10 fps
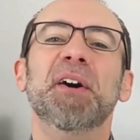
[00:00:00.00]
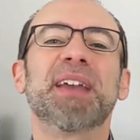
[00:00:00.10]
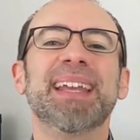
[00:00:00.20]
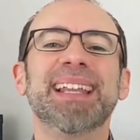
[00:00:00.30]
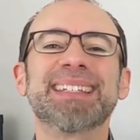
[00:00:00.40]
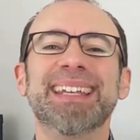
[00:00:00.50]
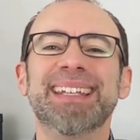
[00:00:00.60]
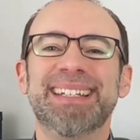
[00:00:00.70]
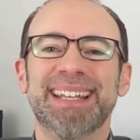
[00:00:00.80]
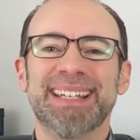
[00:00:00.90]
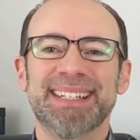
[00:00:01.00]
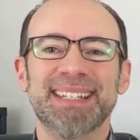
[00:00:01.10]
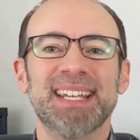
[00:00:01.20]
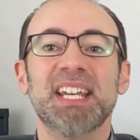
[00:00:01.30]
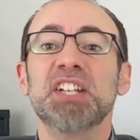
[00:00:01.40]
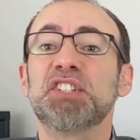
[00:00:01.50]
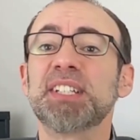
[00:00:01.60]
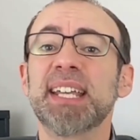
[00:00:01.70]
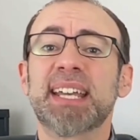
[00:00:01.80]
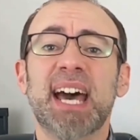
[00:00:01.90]
Okay, let's get into this.
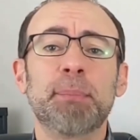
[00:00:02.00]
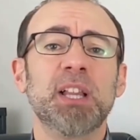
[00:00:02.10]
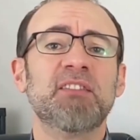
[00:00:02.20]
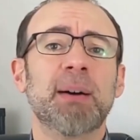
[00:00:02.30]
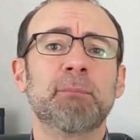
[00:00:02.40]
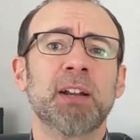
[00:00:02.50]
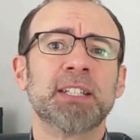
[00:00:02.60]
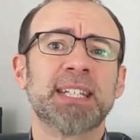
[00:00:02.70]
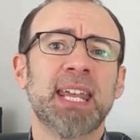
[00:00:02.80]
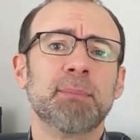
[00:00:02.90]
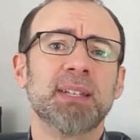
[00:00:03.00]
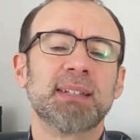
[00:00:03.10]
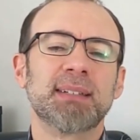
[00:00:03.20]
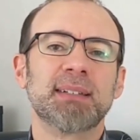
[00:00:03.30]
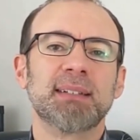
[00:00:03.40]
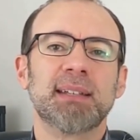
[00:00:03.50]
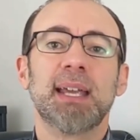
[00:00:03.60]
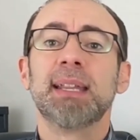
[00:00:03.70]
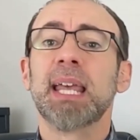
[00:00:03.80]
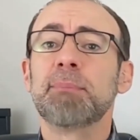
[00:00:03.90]
Just a couple of upfront statements.
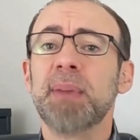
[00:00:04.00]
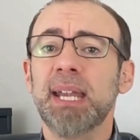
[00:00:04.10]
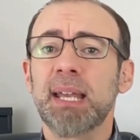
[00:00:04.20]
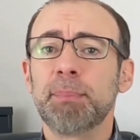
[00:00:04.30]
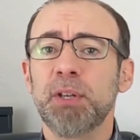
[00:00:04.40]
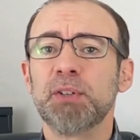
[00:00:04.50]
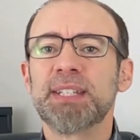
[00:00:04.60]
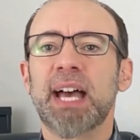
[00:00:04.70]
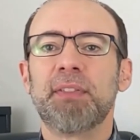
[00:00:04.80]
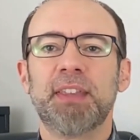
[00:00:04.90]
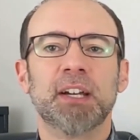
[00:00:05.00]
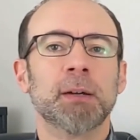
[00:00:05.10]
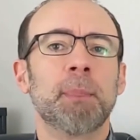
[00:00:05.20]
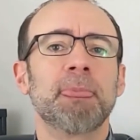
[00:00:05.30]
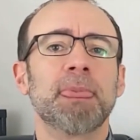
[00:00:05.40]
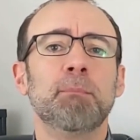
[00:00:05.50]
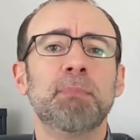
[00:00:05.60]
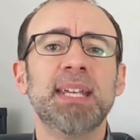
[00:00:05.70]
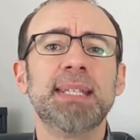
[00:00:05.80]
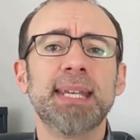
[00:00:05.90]
Like many computers out there, the
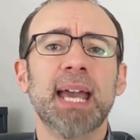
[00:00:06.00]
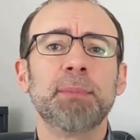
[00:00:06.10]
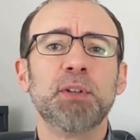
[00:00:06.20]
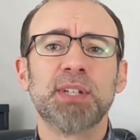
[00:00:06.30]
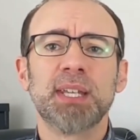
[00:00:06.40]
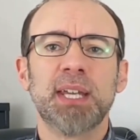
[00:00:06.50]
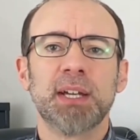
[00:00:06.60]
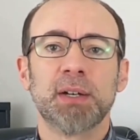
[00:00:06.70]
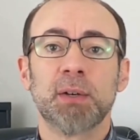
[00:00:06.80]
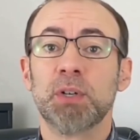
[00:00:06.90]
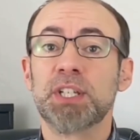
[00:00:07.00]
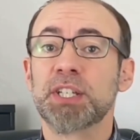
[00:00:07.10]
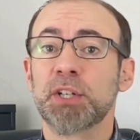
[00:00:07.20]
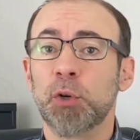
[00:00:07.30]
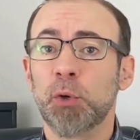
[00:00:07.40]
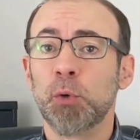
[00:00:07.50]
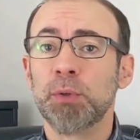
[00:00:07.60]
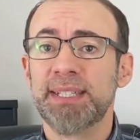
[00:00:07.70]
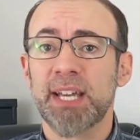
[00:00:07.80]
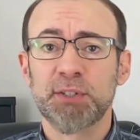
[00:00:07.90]
PC I'm using here, which is an
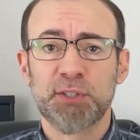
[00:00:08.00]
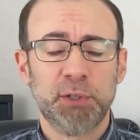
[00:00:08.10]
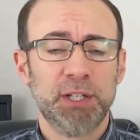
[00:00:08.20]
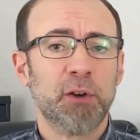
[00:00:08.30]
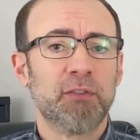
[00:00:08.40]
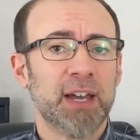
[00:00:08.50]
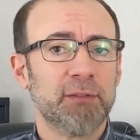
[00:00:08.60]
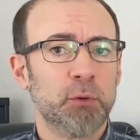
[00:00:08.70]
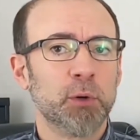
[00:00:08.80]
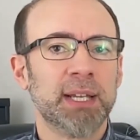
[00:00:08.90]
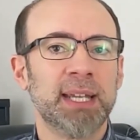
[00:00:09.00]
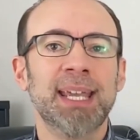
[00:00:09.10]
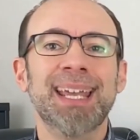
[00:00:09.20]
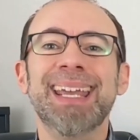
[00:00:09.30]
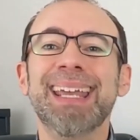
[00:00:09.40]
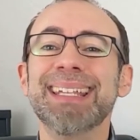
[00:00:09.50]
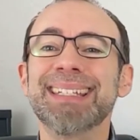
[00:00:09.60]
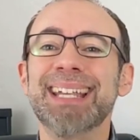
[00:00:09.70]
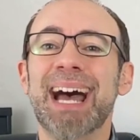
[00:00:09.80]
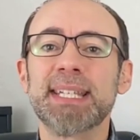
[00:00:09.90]
old Dell Studio 540, is
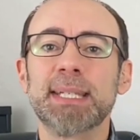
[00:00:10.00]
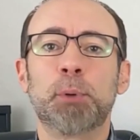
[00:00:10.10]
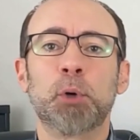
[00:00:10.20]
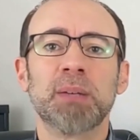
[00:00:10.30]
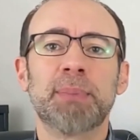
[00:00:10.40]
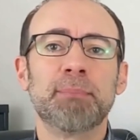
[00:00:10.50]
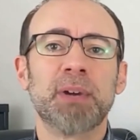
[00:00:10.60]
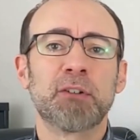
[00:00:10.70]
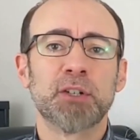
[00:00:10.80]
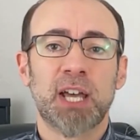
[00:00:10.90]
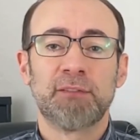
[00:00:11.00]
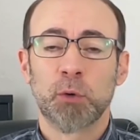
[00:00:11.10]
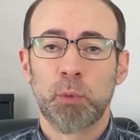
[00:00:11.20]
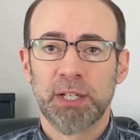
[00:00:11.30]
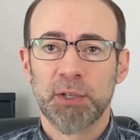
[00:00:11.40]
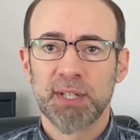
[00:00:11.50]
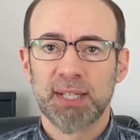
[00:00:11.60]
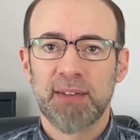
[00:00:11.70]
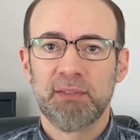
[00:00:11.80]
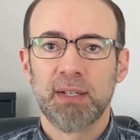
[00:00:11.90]
not supported by Microsoft for Windows
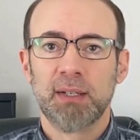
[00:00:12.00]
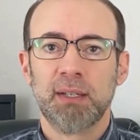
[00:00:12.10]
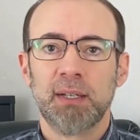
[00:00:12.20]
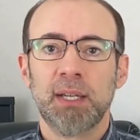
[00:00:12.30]
11.